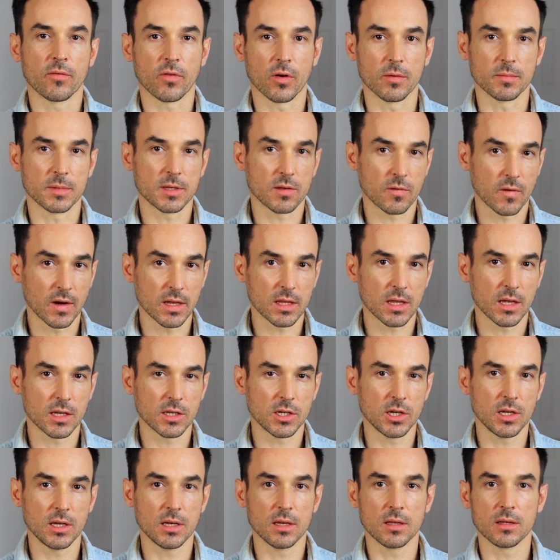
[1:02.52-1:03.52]
from
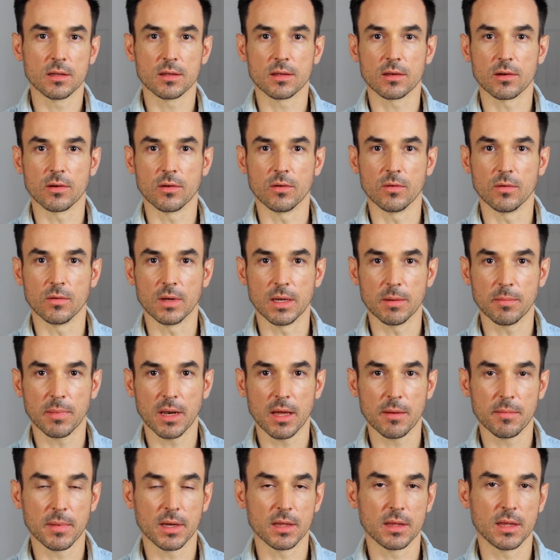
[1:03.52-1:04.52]
strategy through
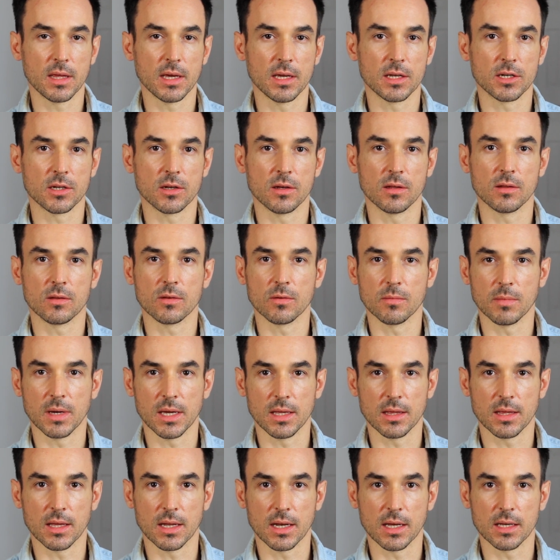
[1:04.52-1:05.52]
implementation to
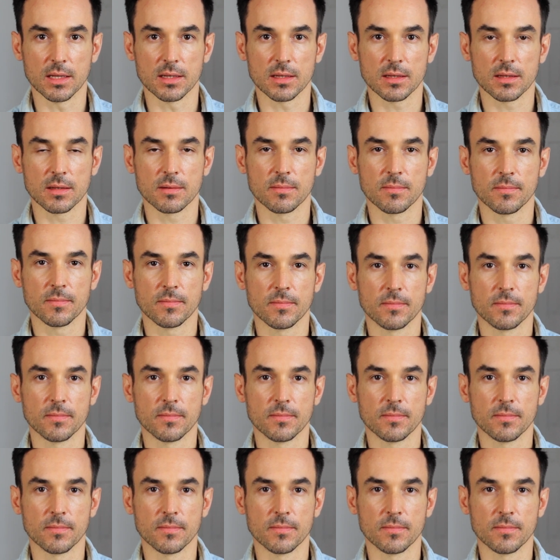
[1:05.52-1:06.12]
maintenance.